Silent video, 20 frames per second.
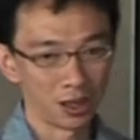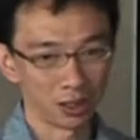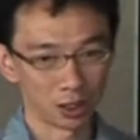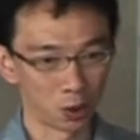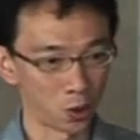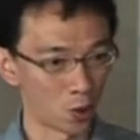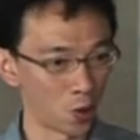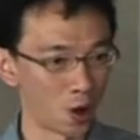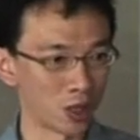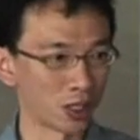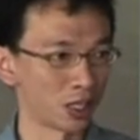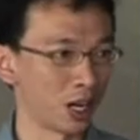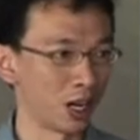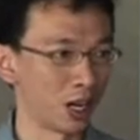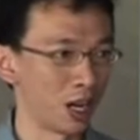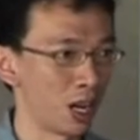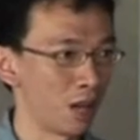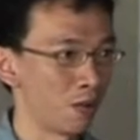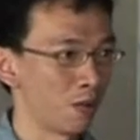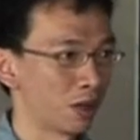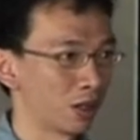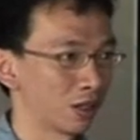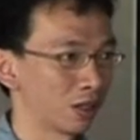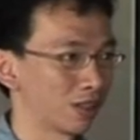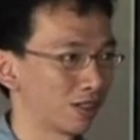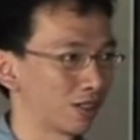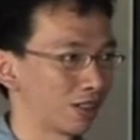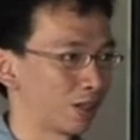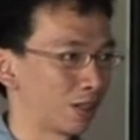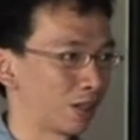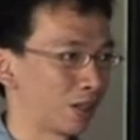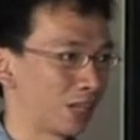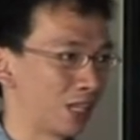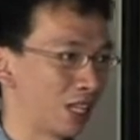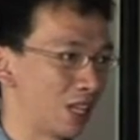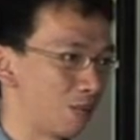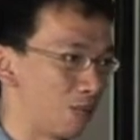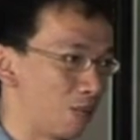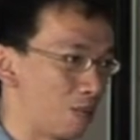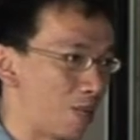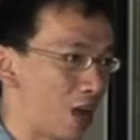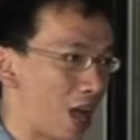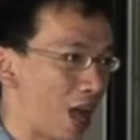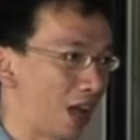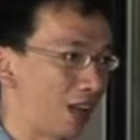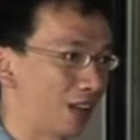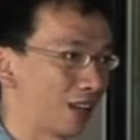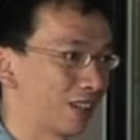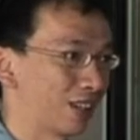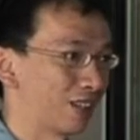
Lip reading: the toys and I never keep it back,